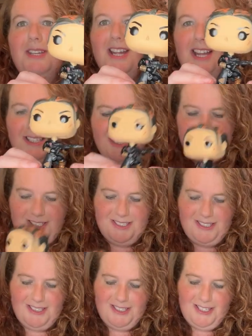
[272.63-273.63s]
me nuts.
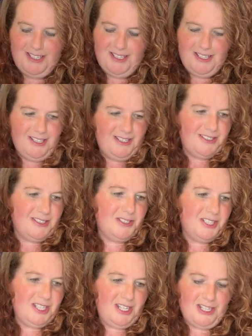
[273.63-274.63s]
So
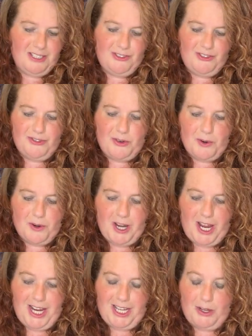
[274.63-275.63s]
she is
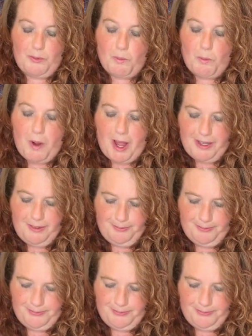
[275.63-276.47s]
481.